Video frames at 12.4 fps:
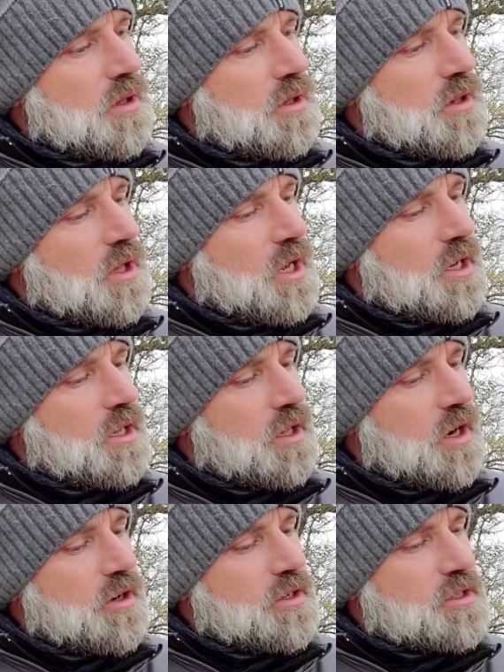Lenny and
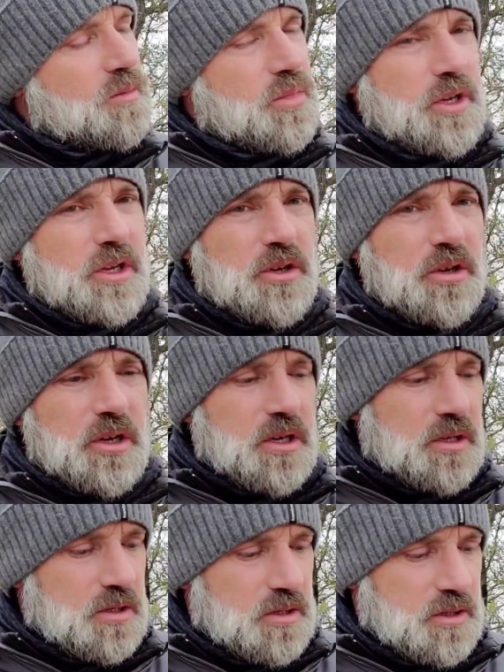Larry's Complete Cookie.
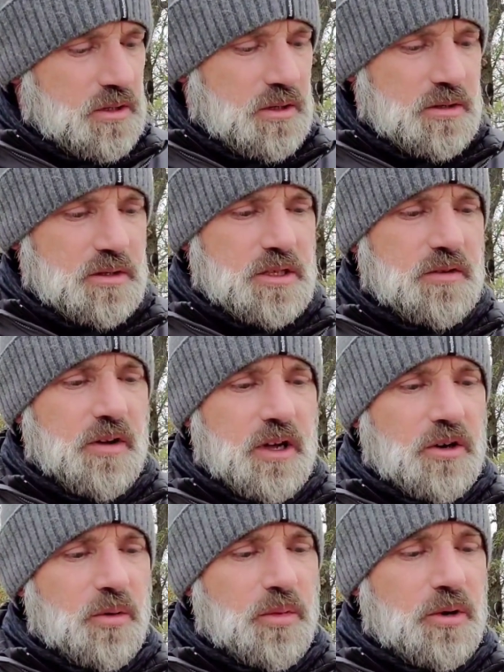See if I
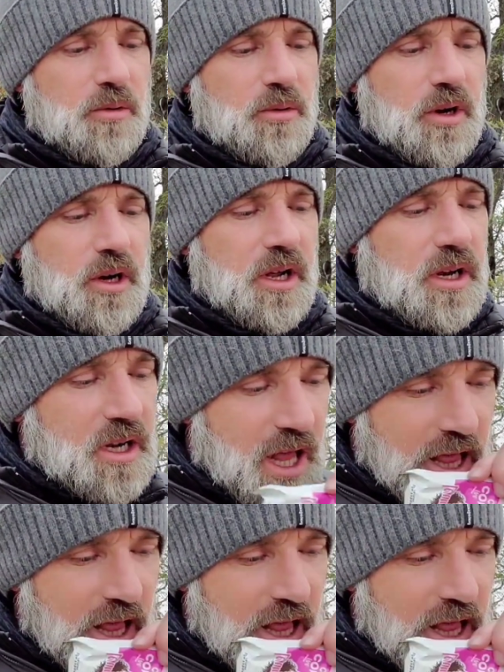can open it with one hand.